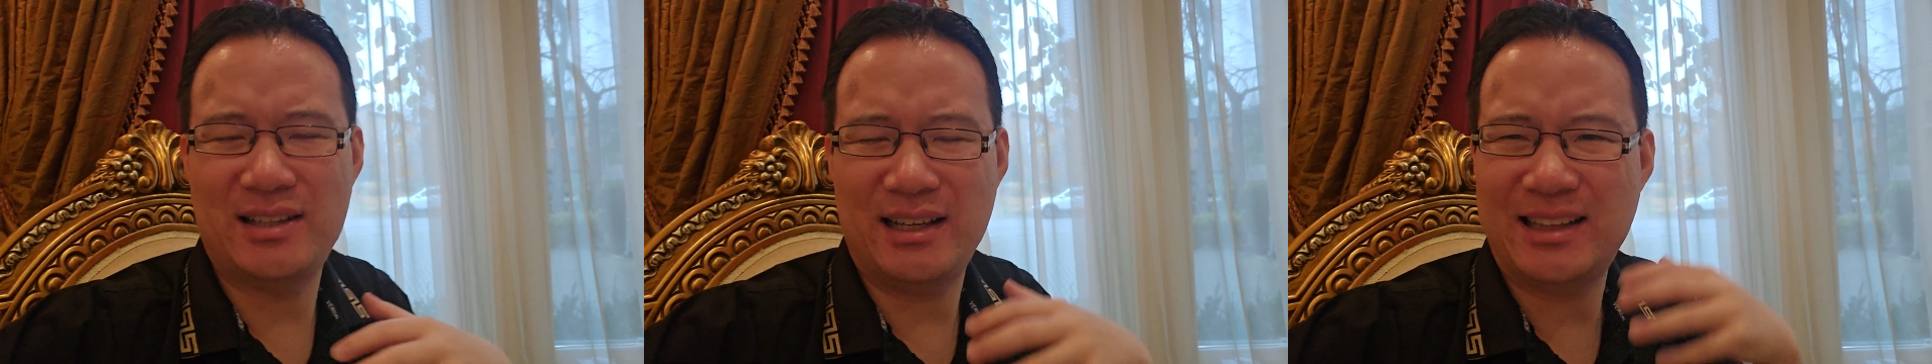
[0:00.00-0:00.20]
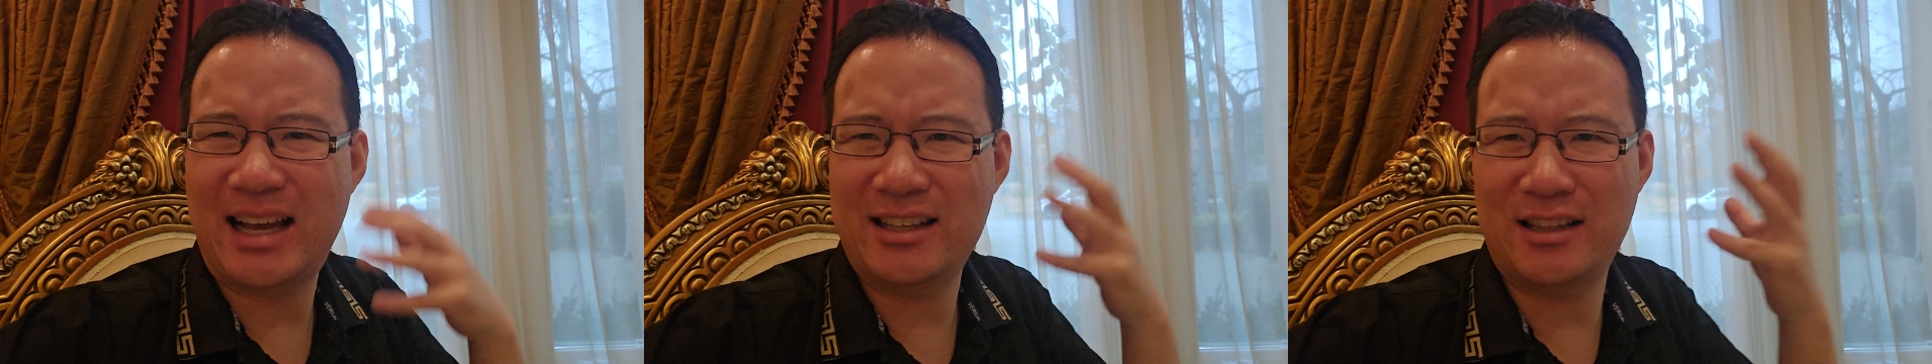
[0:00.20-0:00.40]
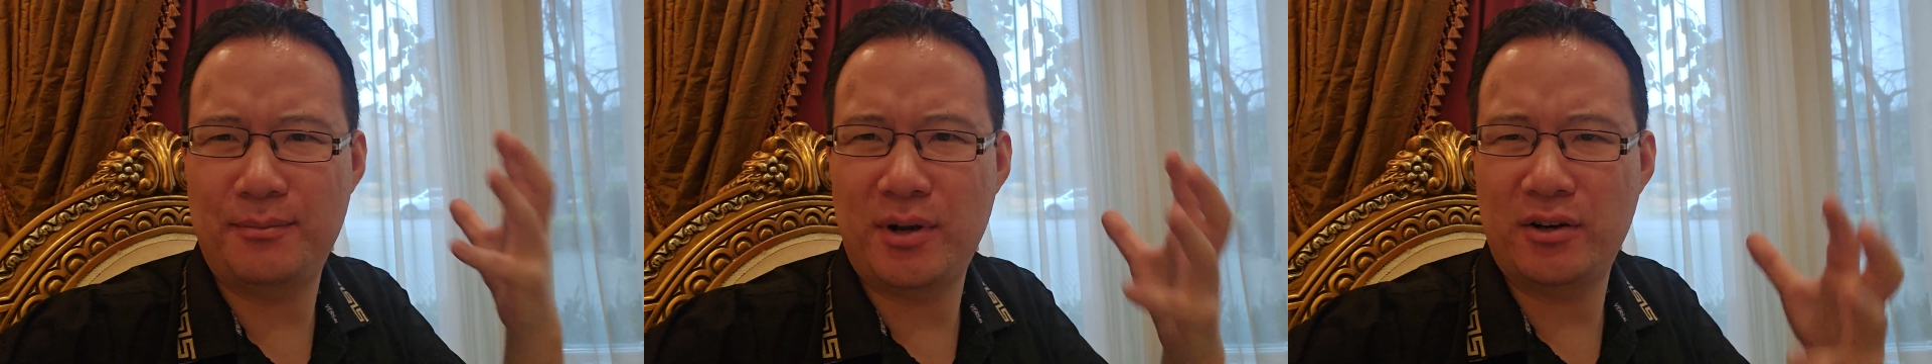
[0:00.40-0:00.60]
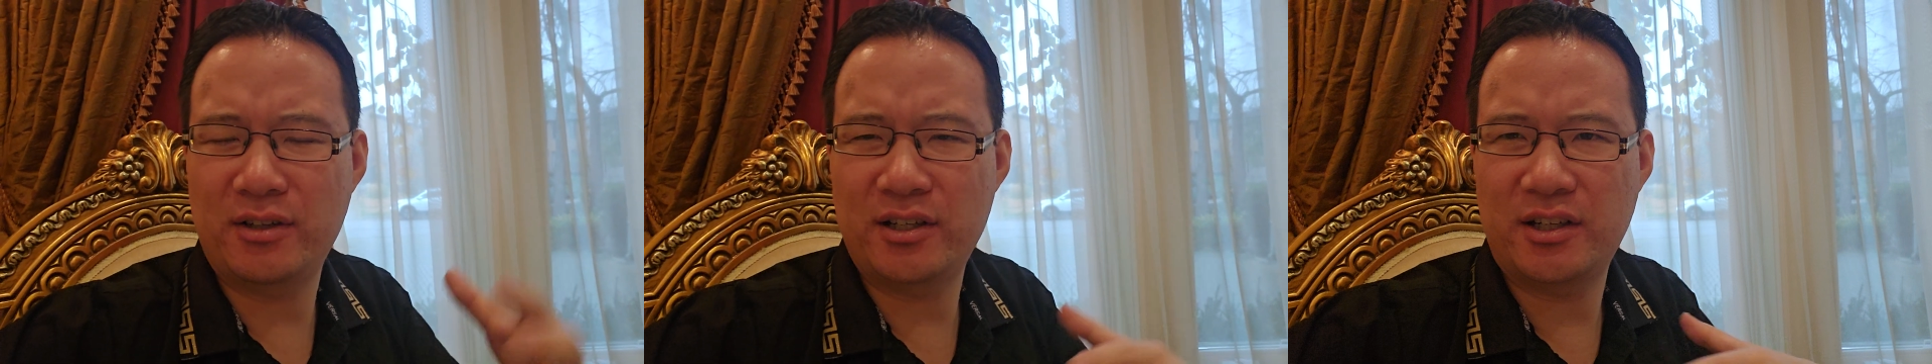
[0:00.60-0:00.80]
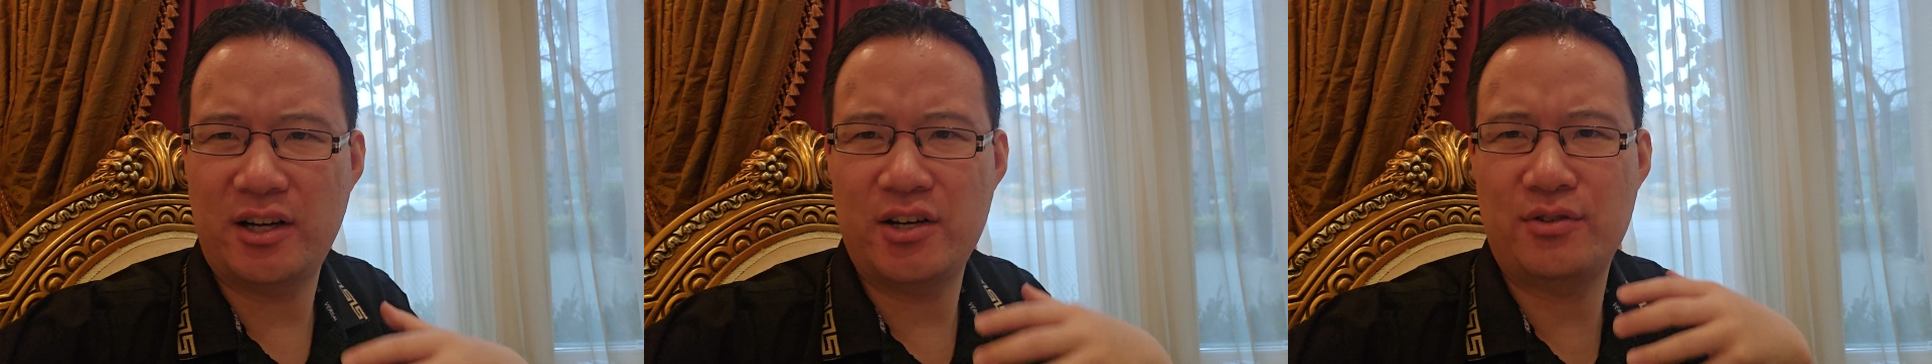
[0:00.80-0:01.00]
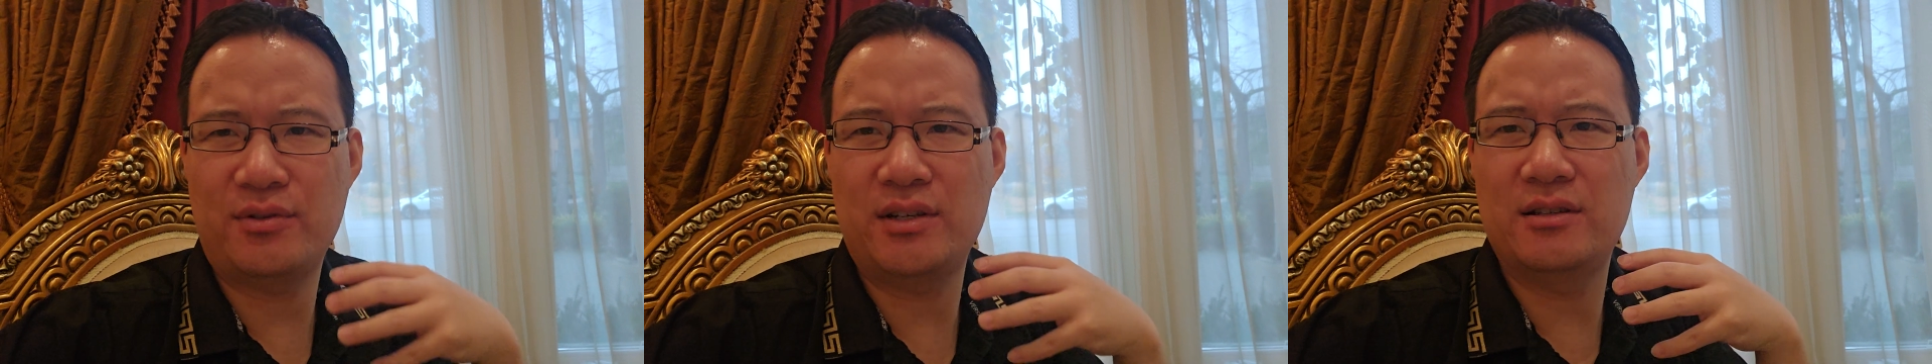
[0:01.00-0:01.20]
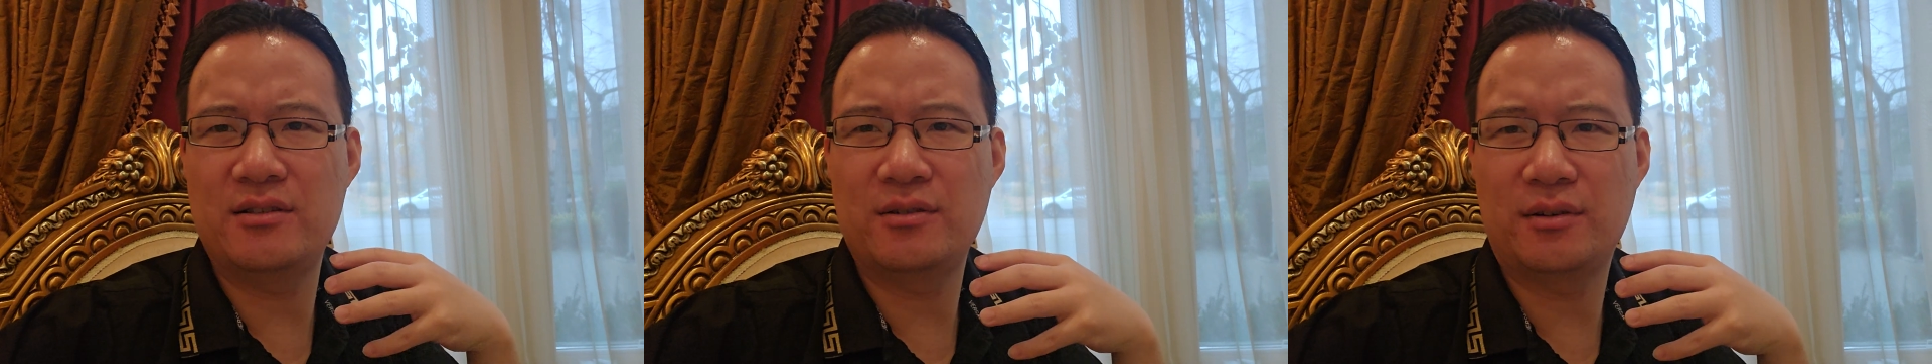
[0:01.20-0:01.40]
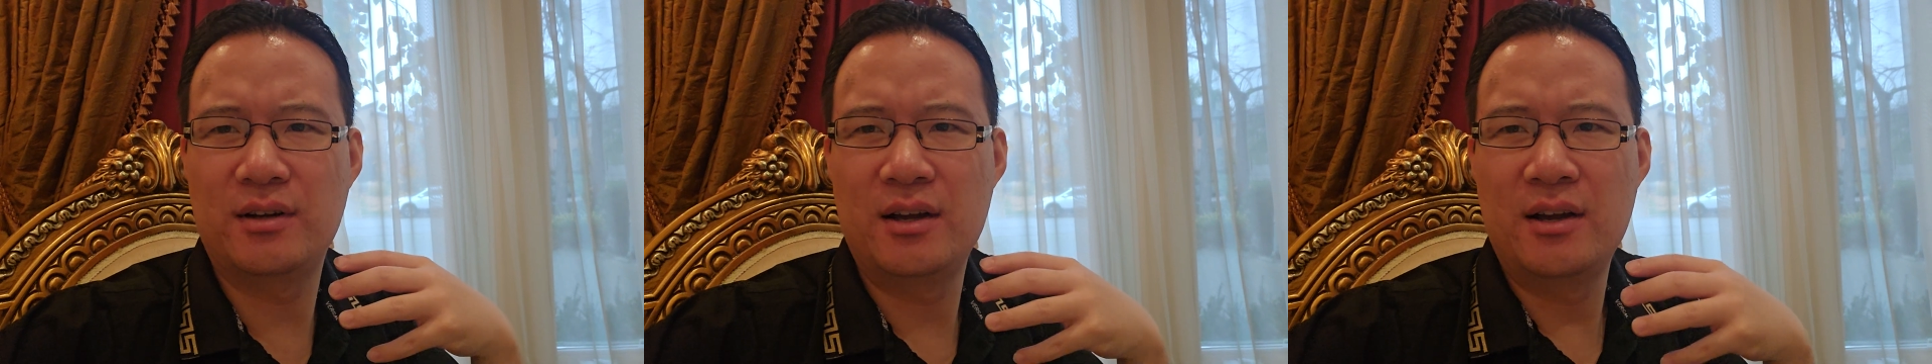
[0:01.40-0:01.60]
like Latin American countries
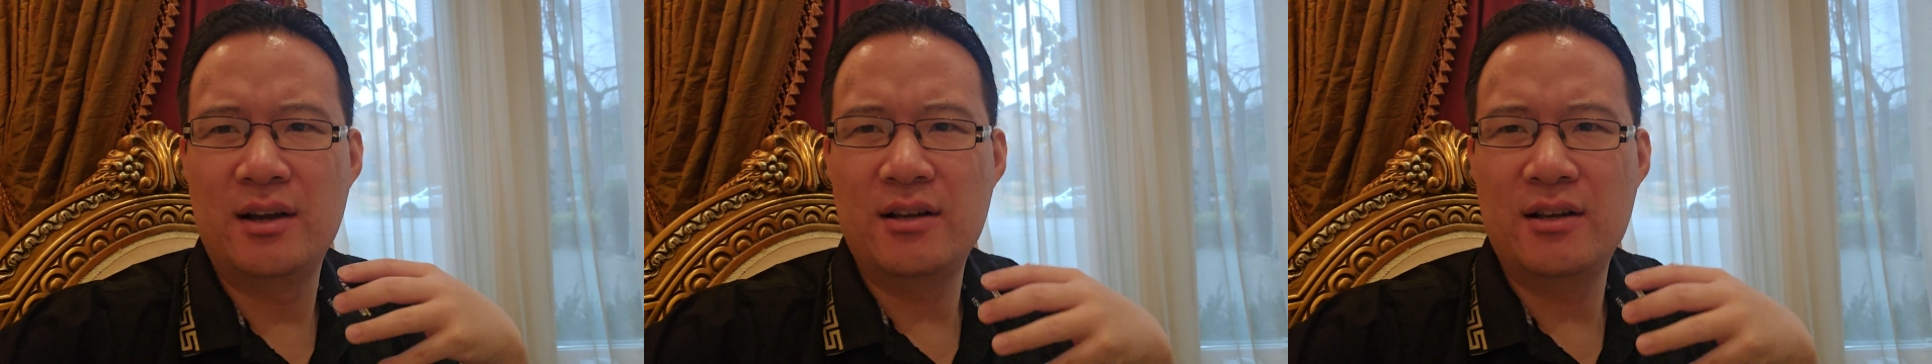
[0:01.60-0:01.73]
or